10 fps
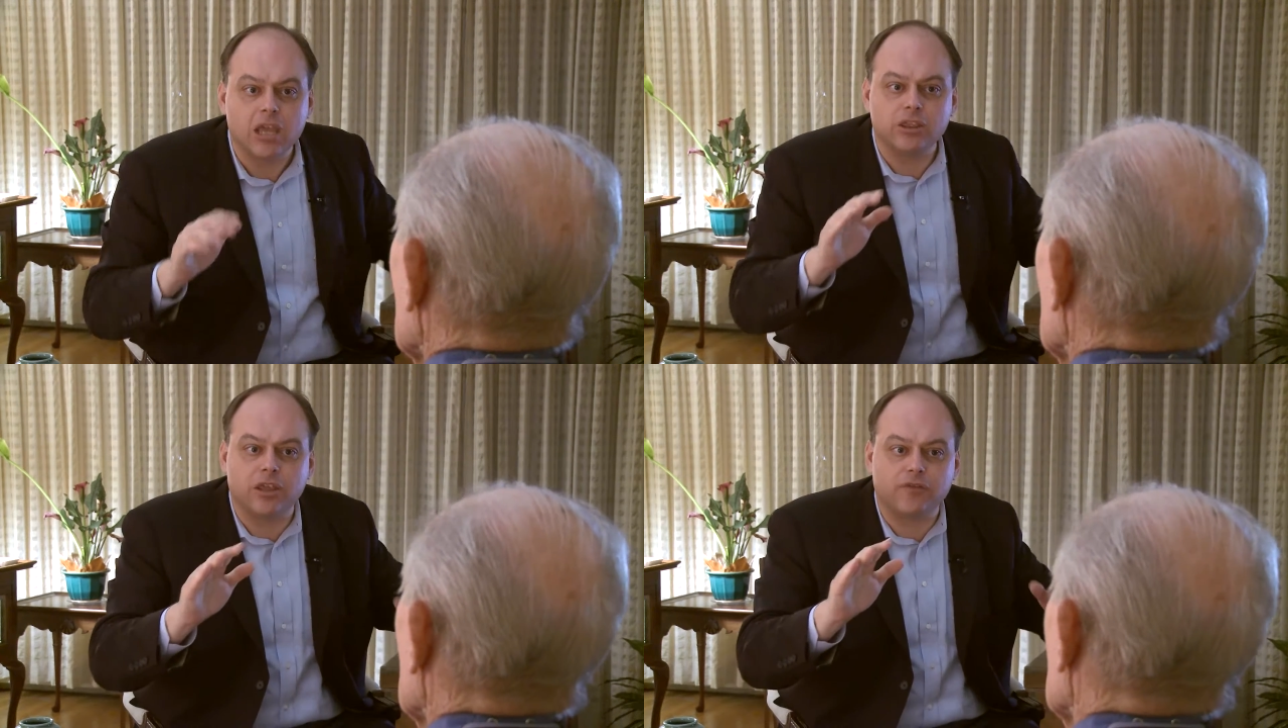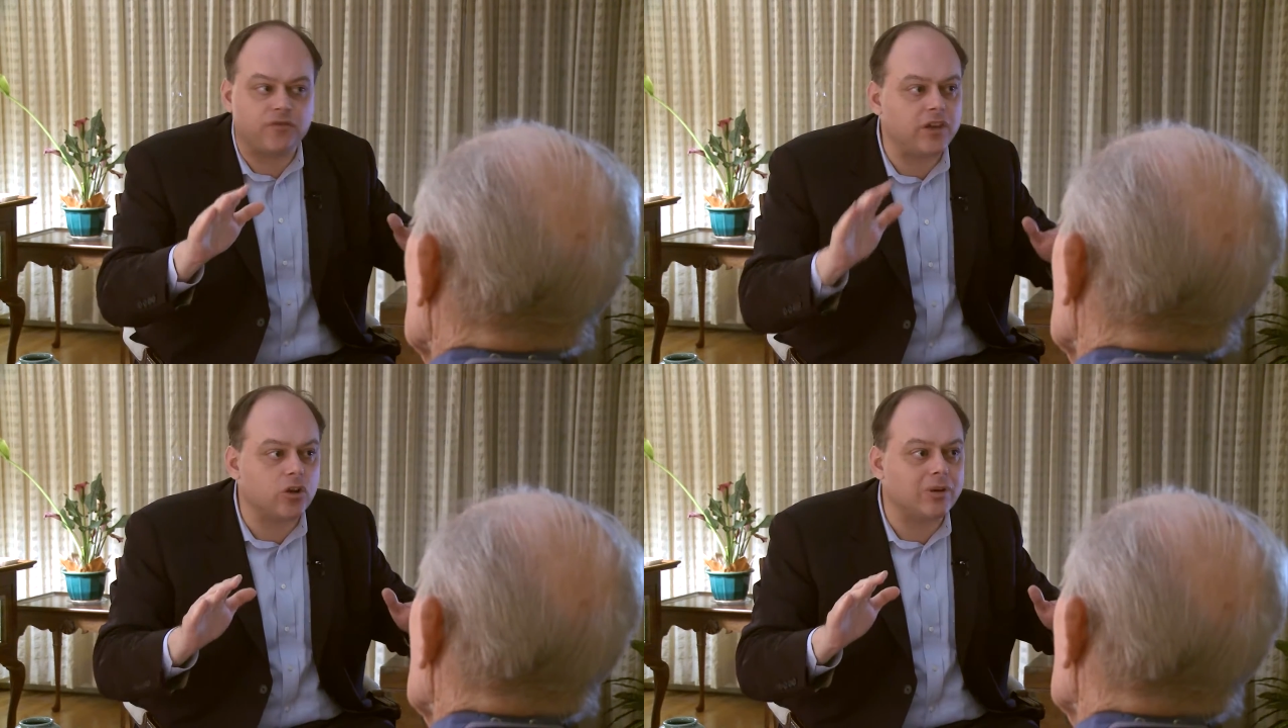The
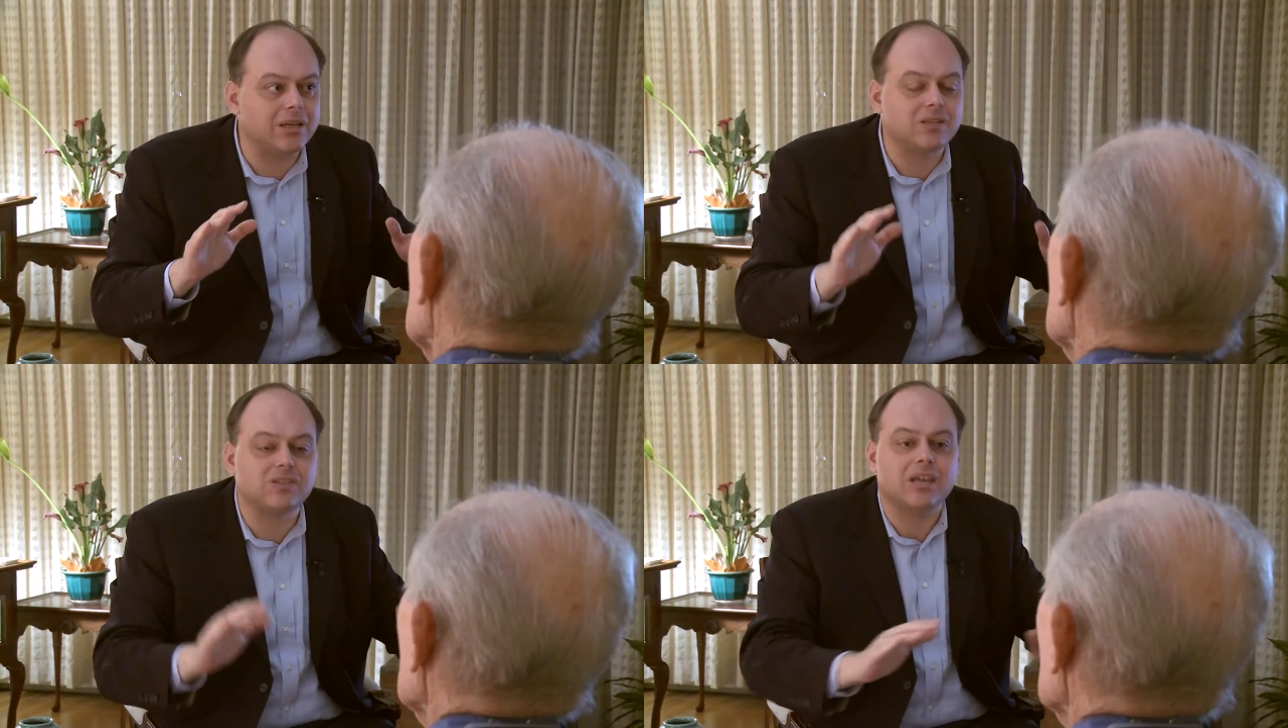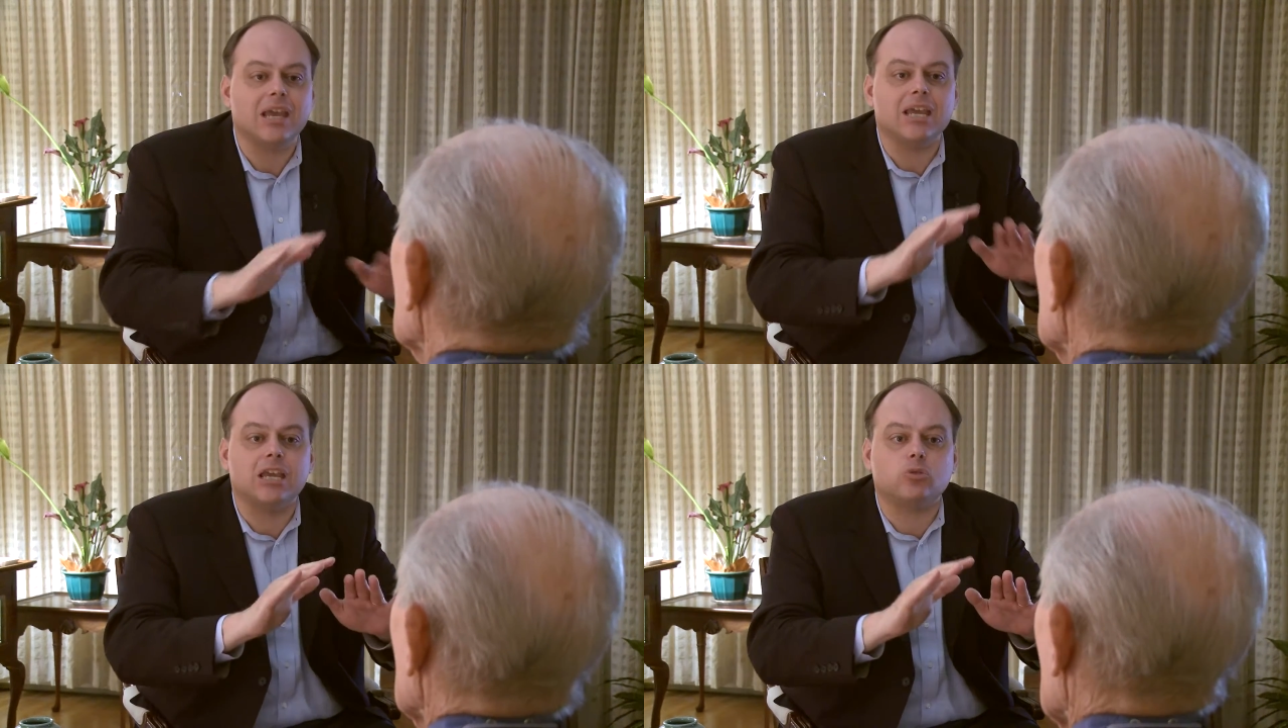fear is
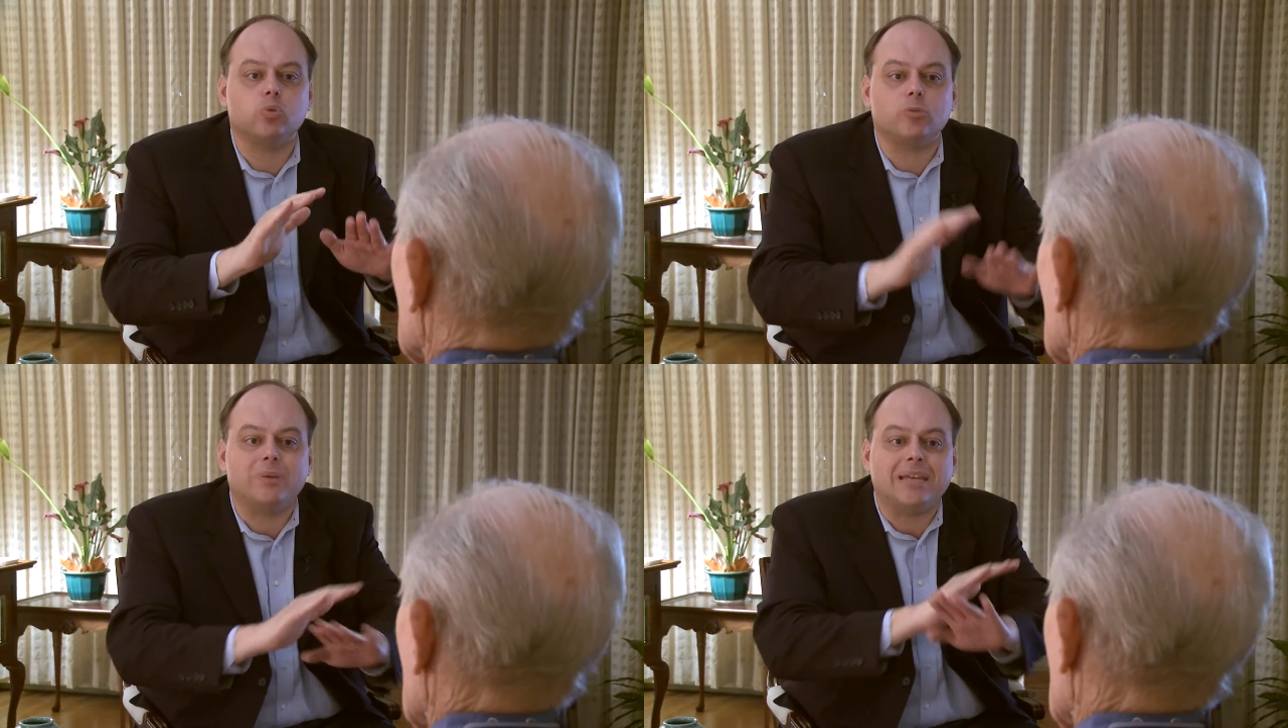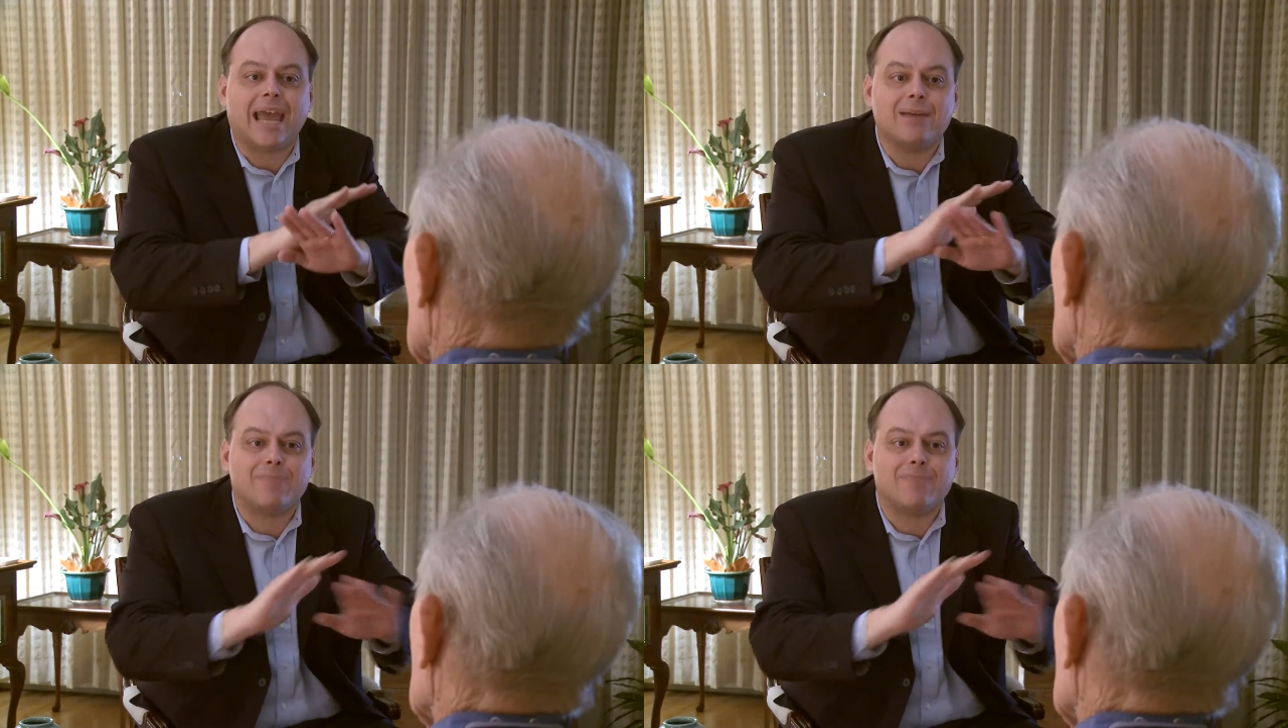it will be a